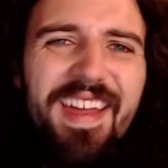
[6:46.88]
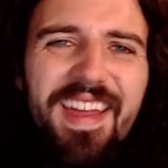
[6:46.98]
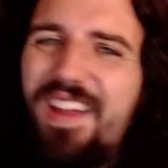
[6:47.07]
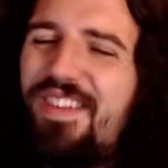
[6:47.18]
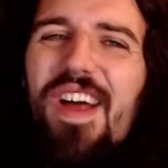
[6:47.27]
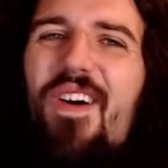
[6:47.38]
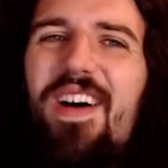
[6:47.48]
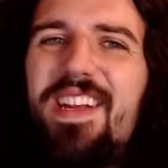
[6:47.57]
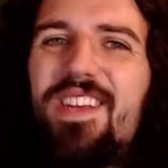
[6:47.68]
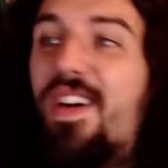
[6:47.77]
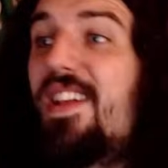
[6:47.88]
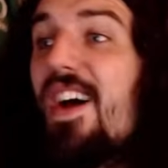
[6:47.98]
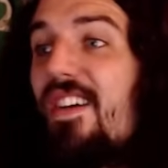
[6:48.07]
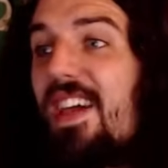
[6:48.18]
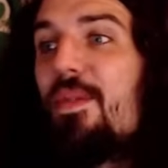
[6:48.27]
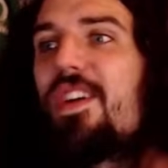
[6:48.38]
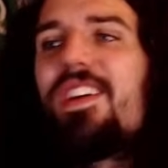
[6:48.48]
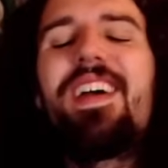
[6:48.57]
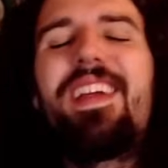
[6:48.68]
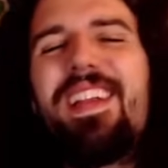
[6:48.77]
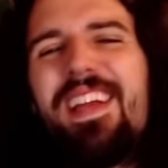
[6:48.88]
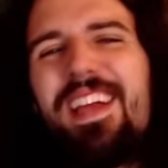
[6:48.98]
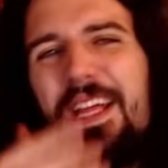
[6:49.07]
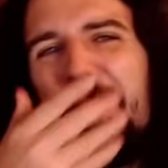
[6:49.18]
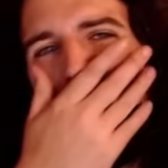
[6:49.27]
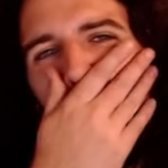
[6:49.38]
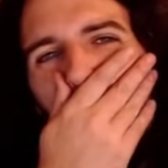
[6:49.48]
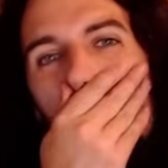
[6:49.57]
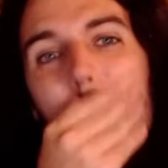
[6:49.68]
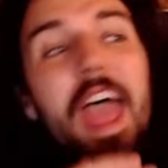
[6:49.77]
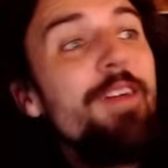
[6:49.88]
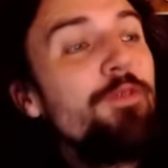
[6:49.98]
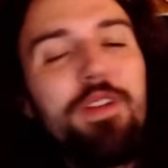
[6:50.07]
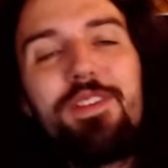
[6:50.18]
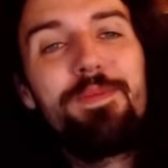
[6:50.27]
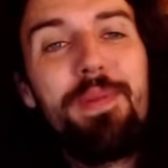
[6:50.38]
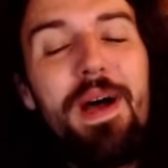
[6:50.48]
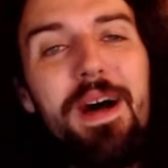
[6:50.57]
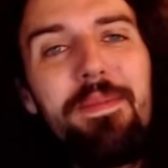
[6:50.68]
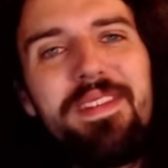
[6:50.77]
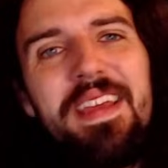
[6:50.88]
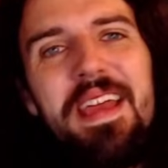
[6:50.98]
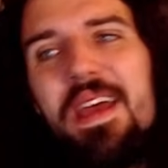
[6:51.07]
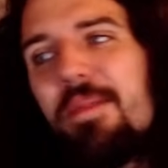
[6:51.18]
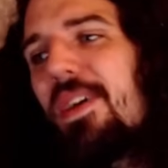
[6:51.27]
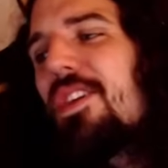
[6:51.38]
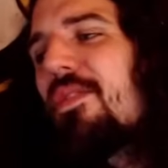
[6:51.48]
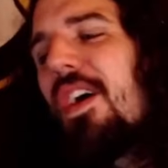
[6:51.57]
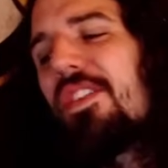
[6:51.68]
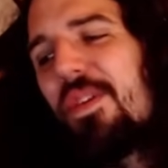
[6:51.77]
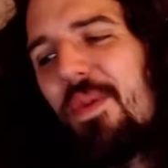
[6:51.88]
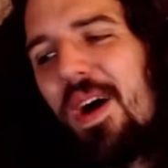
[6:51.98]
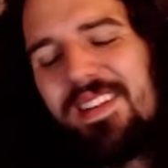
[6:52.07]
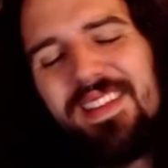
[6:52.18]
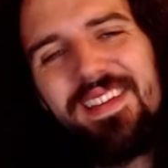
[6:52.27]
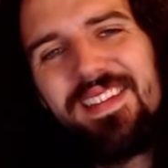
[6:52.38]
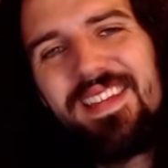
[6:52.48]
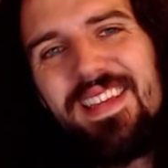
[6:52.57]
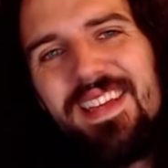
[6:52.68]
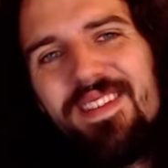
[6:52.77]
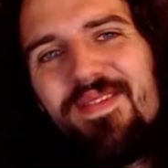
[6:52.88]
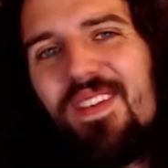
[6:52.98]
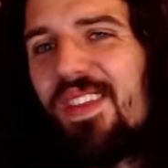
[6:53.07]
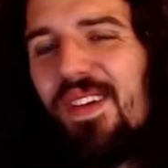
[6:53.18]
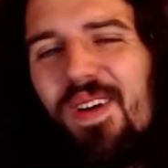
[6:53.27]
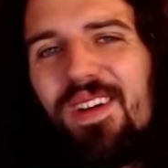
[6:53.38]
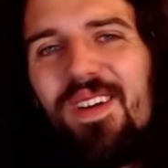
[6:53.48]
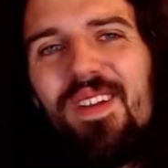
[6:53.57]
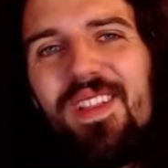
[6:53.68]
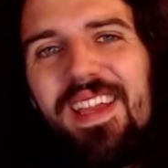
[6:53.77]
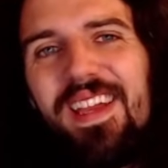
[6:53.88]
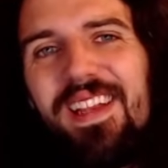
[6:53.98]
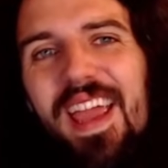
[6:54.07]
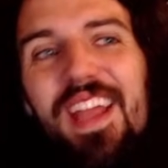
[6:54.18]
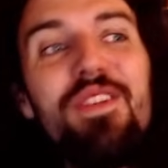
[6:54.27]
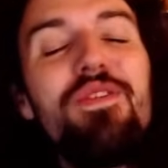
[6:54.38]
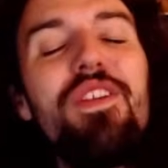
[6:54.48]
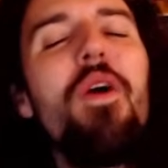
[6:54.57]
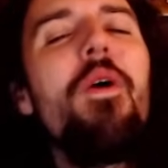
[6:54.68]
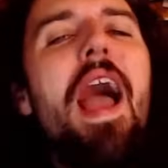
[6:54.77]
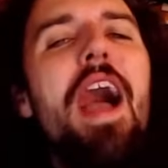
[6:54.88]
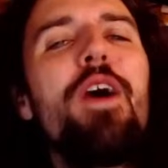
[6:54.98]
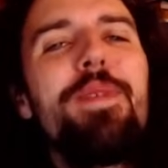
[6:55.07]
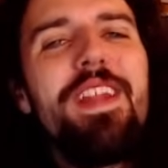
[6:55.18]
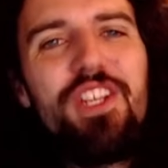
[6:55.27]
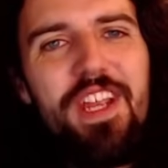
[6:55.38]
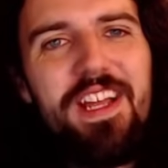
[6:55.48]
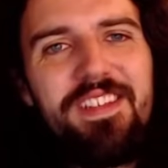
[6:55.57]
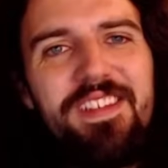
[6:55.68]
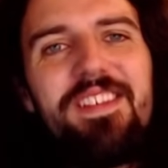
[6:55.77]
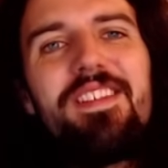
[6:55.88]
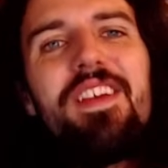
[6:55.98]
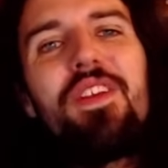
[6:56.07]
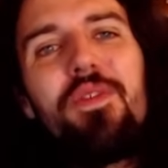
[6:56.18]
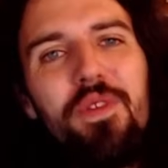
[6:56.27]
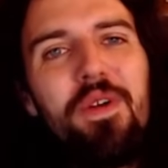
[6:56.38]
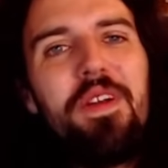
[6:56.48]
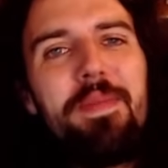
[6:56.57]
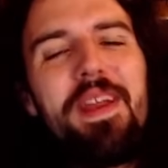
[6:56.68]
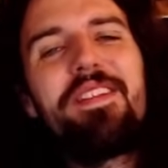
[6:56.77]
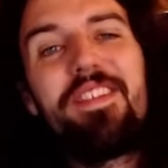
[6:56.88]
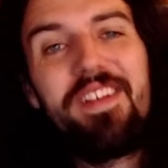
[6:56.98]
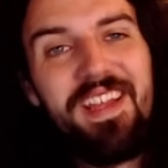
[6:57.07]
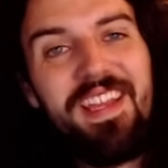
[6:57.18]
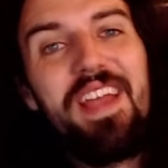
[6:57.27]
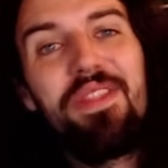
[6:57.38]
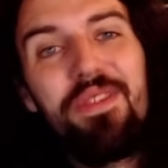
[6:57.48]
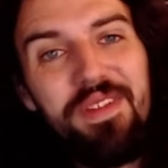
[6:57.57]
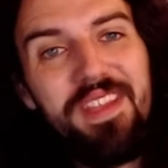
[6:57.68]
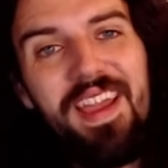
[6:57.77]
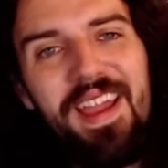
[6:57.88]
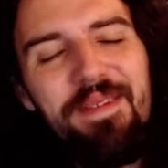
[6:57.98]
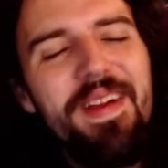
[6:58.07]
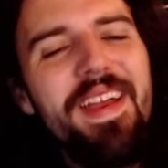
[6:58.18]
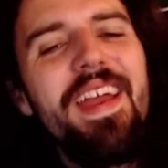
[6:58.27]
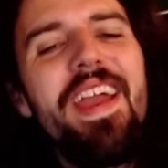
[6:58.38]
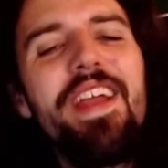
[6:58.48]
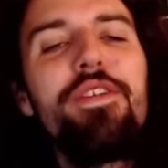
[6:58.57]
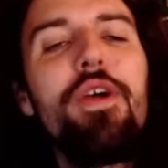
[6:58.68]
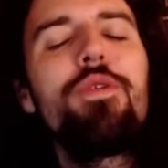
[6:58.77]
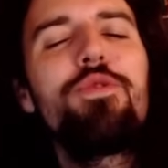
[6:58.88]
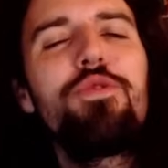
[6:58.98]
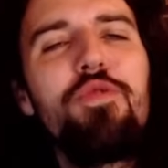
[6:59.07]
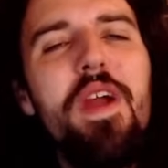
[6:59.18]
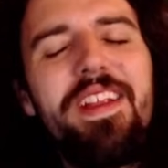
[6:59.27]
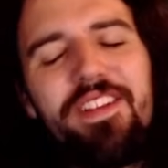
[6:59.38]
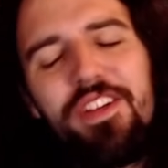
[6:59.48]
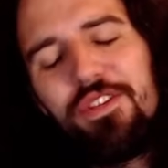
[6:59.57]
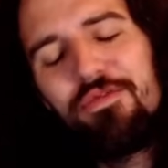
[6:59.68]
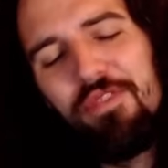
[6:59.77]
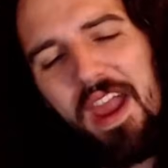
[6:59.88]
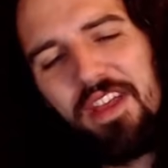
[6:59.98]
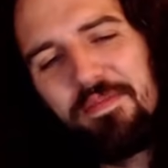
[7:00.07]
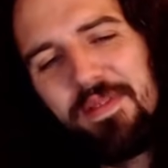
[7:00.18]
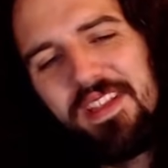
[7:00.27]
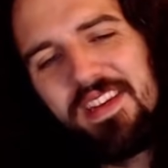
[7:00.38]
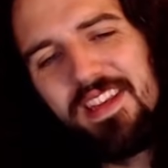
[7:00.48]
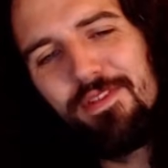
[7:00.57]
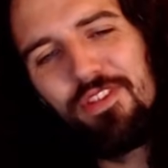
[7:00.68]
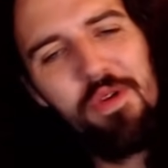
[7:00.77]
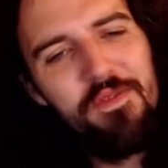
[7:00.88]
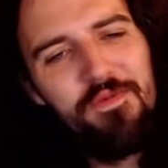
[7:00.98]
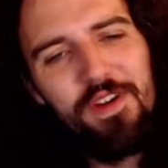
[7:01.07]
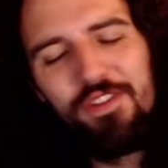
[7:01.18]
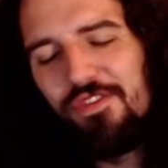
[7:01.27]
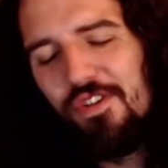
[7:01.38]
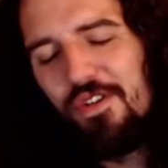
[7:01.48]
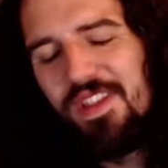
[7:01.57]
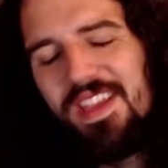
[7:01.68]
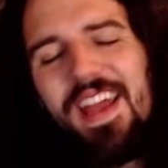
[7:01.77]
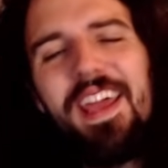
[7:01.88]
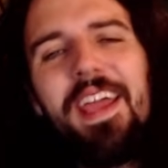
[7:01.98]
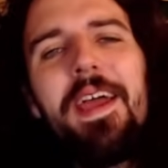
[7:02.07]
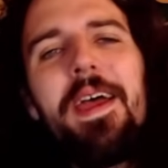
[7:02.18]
There's no one just went, okay, we're good. Everyone's just pumped, but you've also watched this team with a 1-goal lead, and you know how many chances the Florida Panthers are going to get through the game. And you go, great, you'd rather be the team to score first. Totally get it.